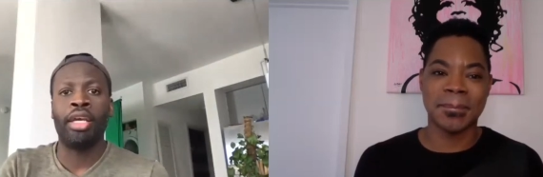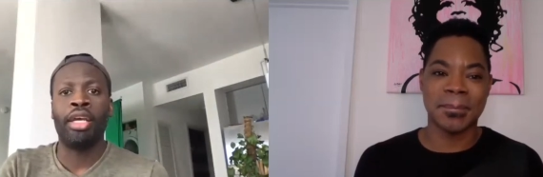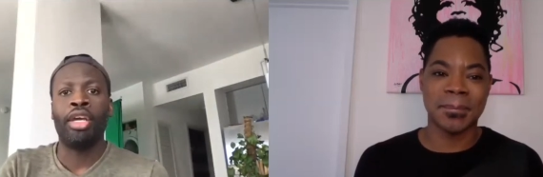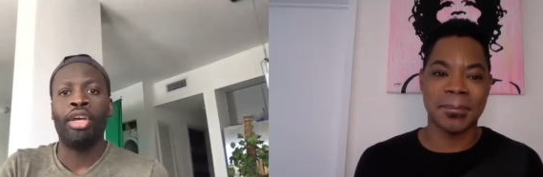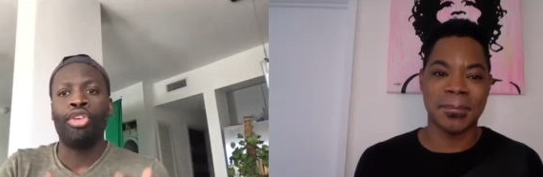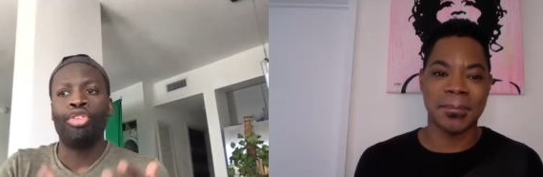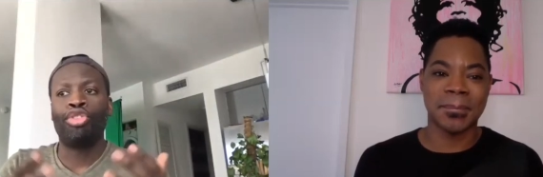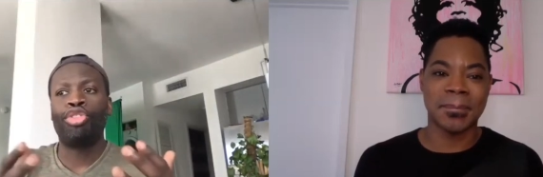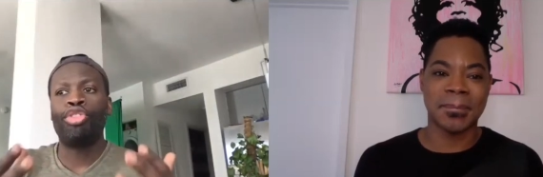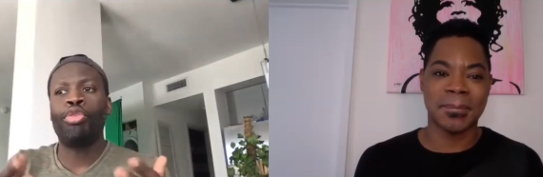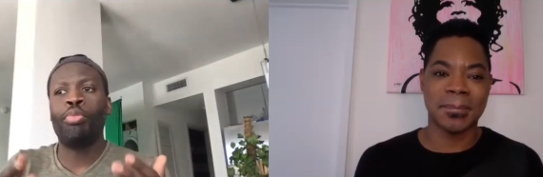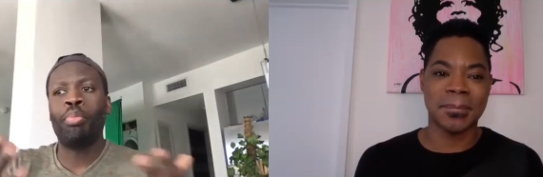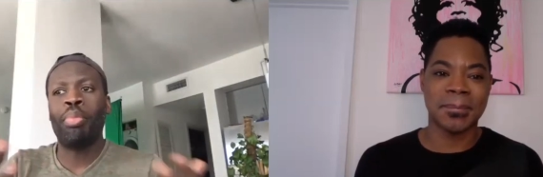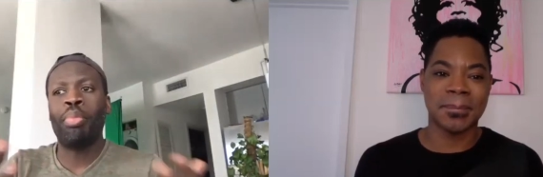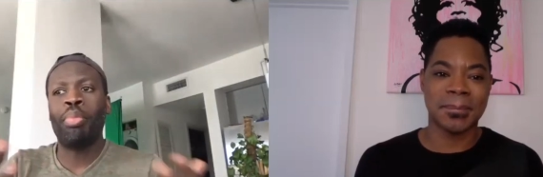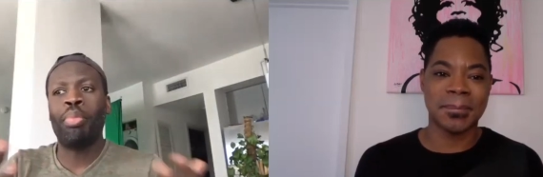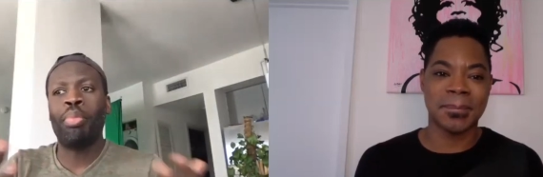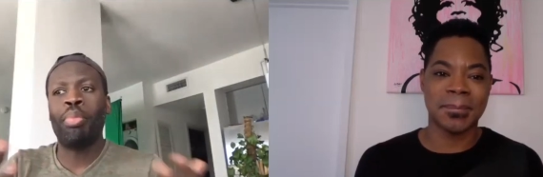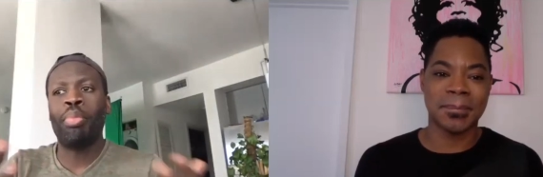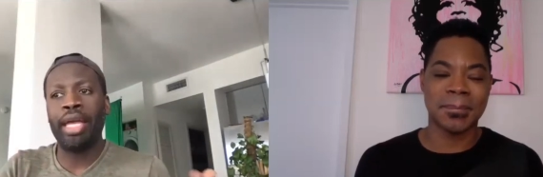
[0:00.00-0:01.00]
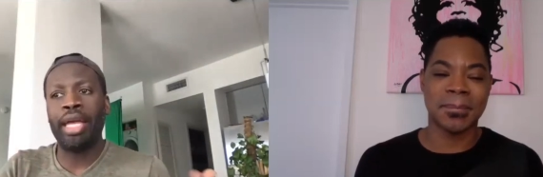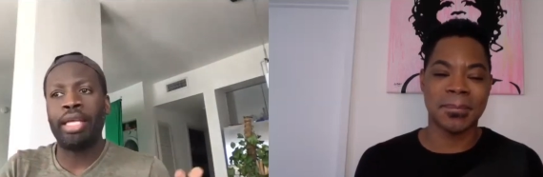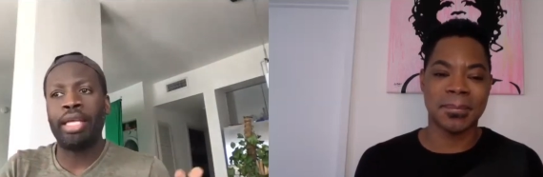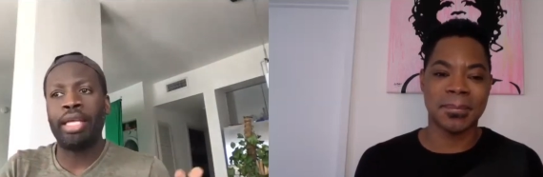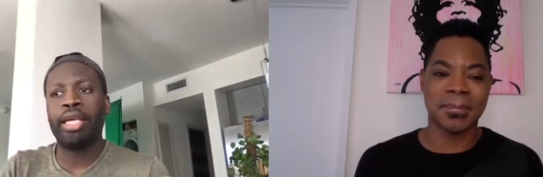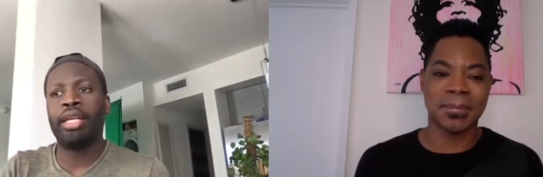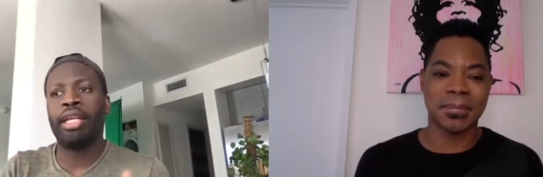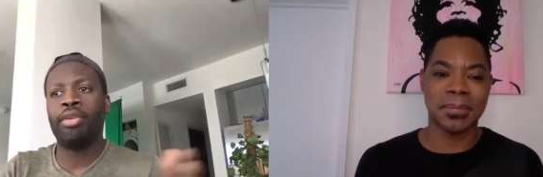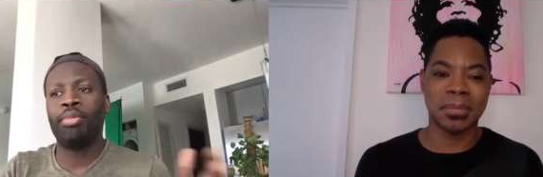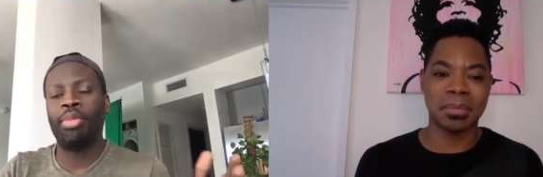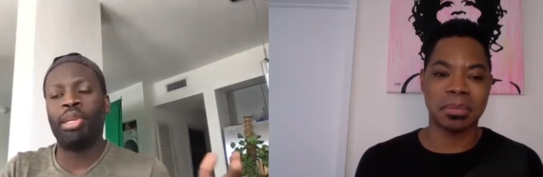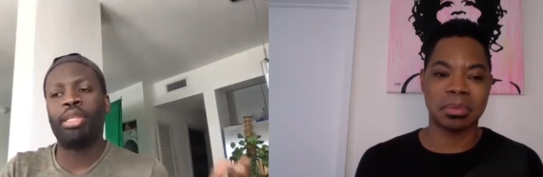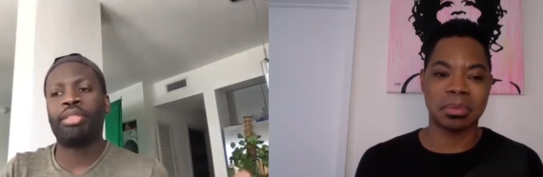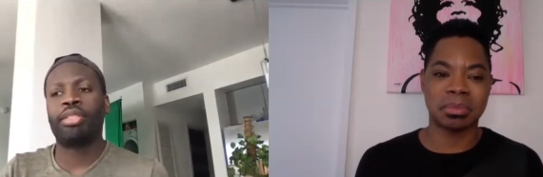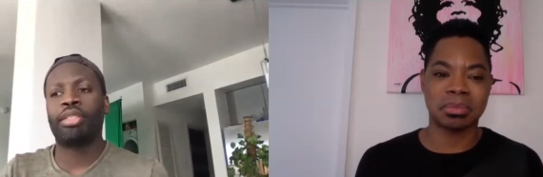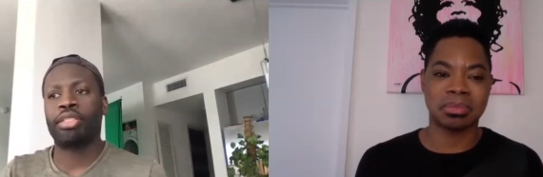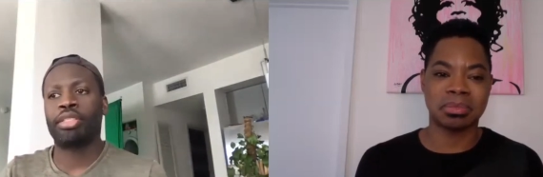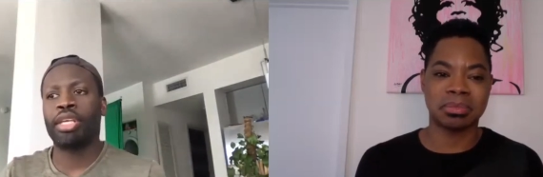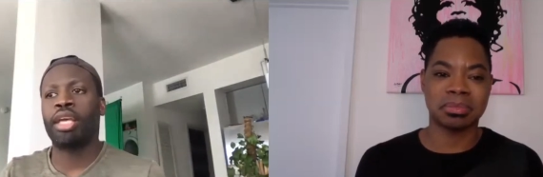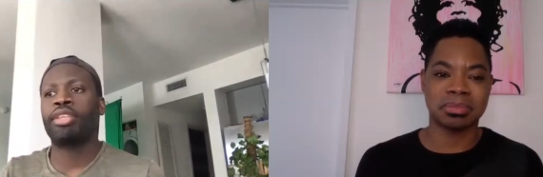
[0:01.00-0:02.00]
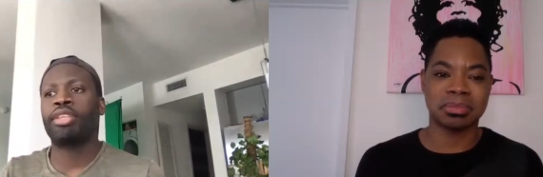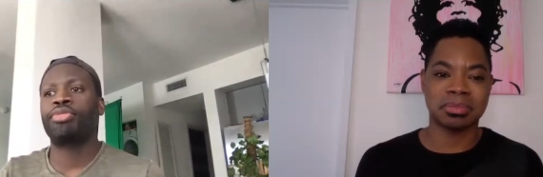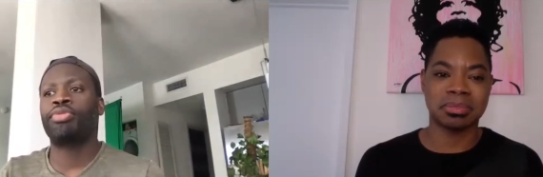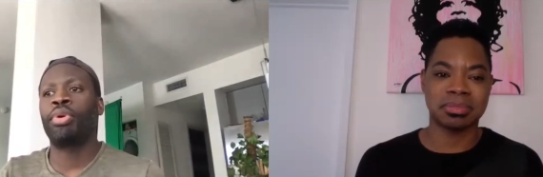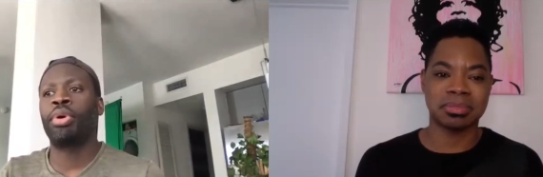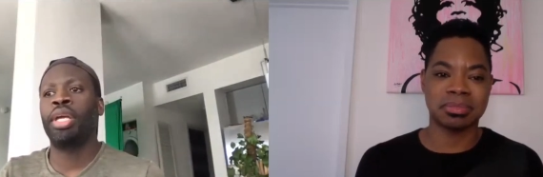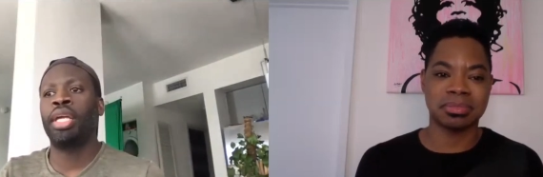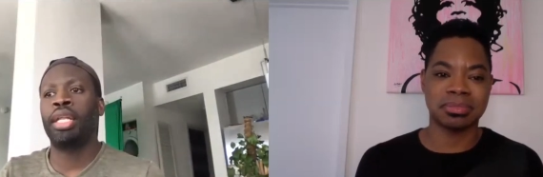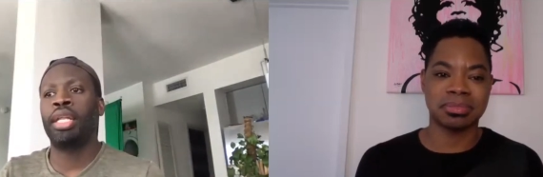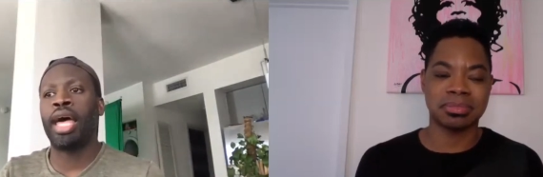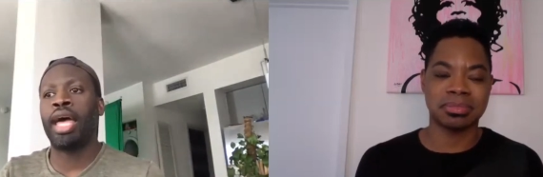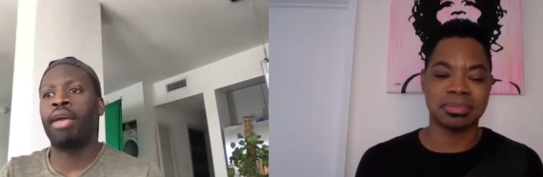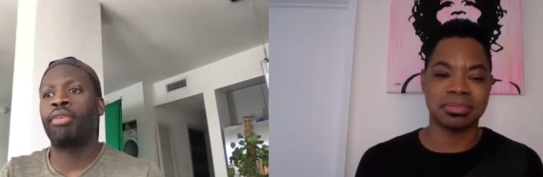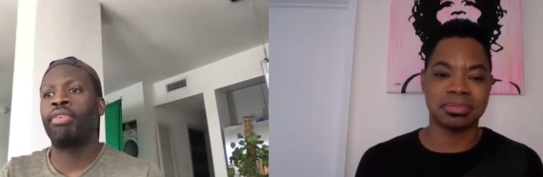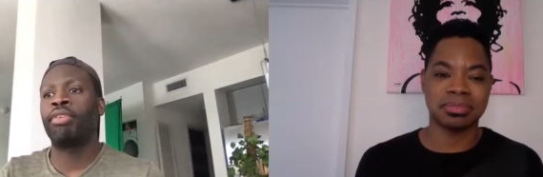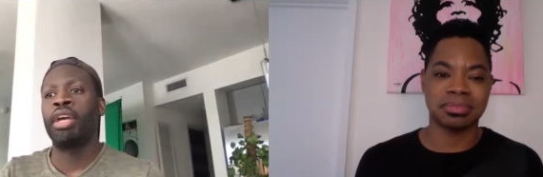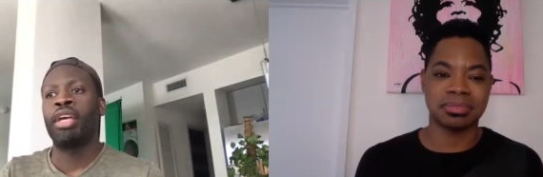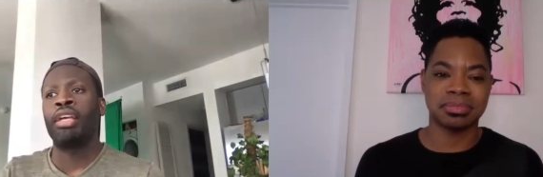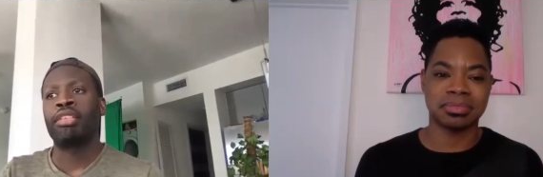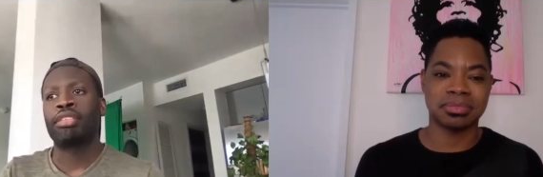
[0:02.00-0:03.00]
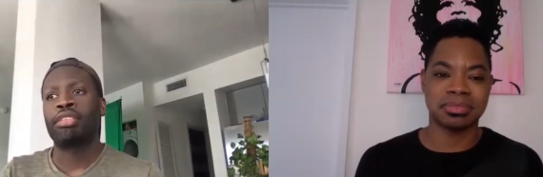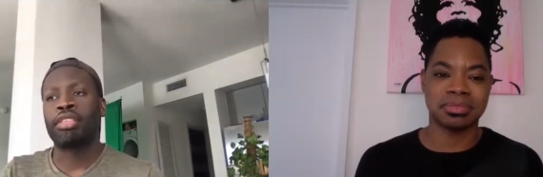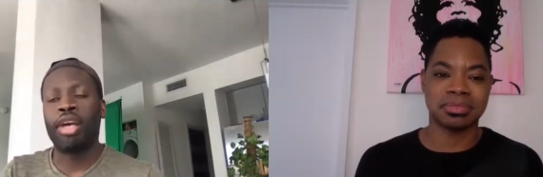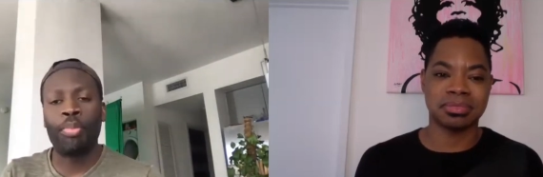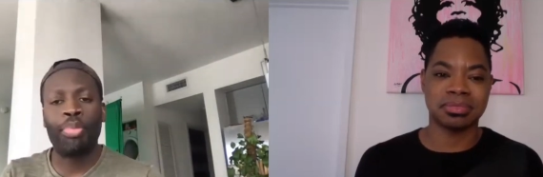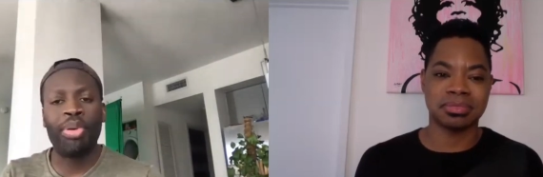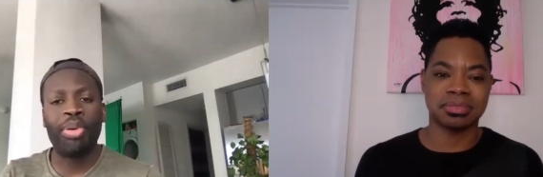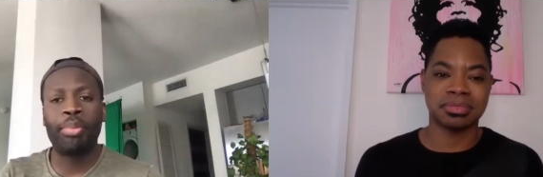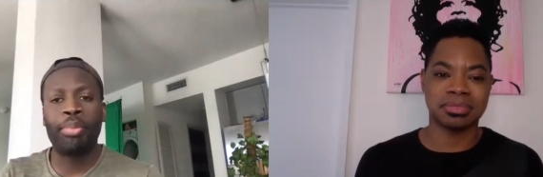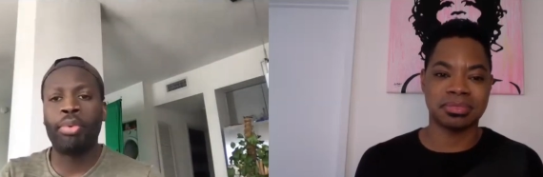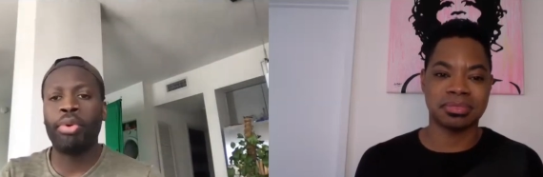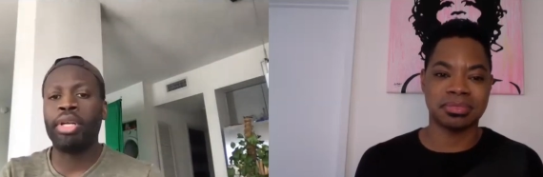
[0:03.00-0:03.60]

Speaker 1: to make it and be successful in life. Some people, it's